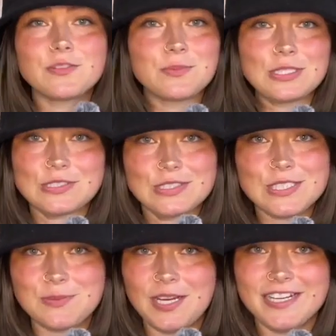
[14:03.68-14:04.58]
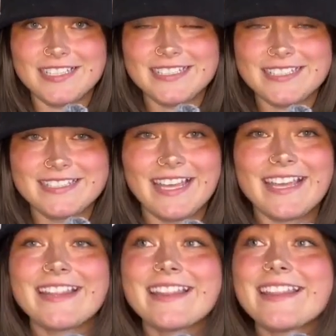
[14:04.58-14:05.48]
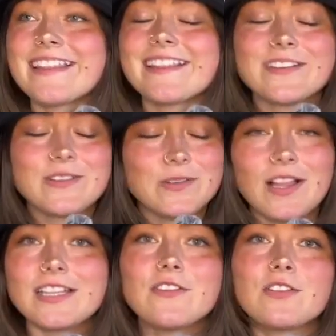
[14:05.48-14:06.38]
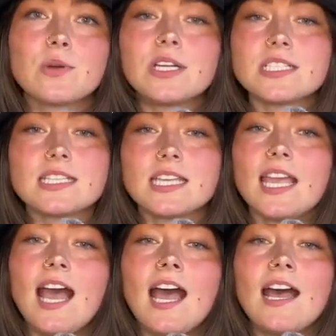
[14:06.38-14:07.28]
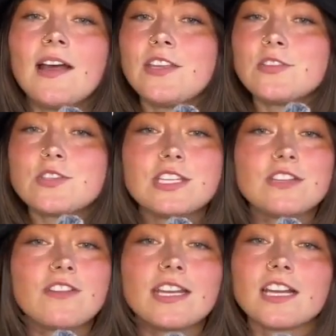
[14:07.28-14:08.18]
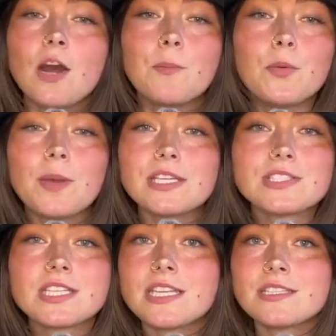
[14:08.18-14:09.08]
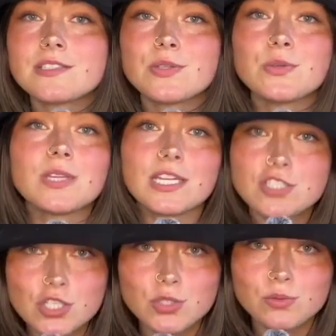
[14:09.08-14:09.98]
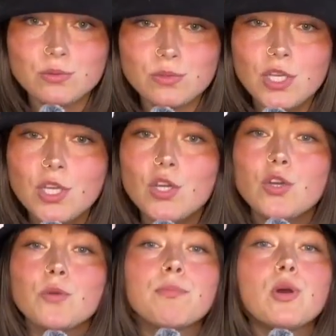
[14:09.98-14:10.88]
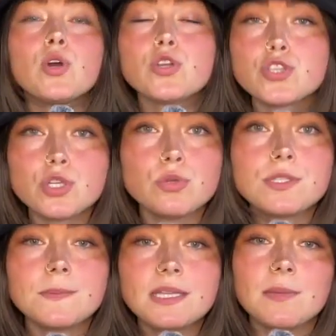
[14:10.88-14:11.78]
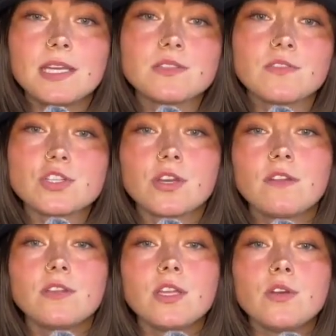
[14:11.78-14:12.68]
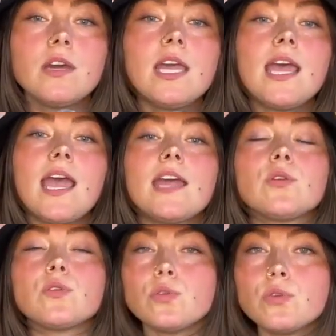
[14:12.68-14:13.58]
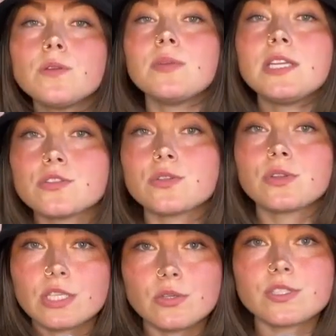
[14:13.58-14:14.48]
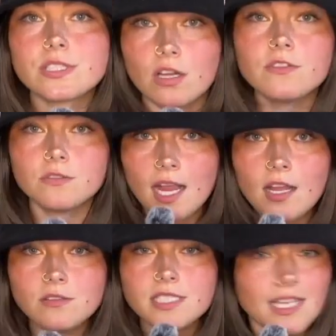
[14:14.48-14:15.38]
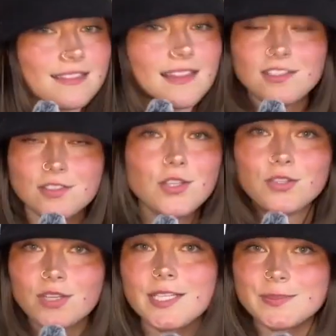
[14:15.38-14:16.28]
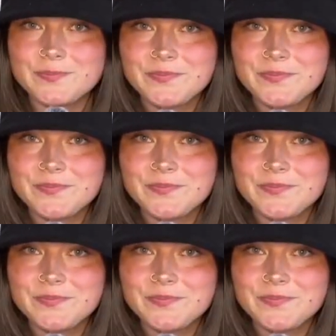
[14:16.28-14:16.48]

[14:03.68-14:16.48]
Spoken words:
it from personal experience. Like, quality over quantity. You just need to find a couple besties who get you, who push you to be the best version of you, and who you can be truly yourself around, and that's all you need.